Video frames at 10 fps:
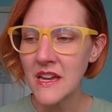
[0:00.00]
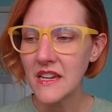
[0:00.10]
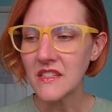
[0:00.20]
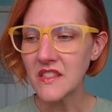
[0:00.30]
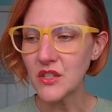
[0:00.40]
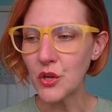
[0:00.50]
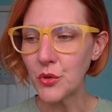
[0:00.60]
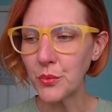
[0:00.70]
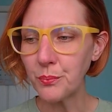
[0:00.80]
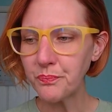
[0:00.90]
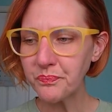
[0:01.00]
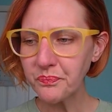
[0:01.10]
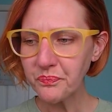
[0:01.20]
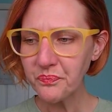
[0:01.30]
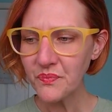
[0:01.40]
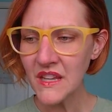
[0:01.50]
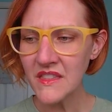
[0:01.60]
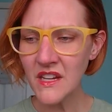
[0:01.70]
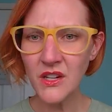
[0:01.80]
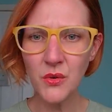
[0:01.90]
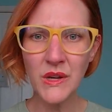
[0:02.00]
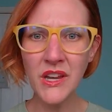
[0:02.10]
And so we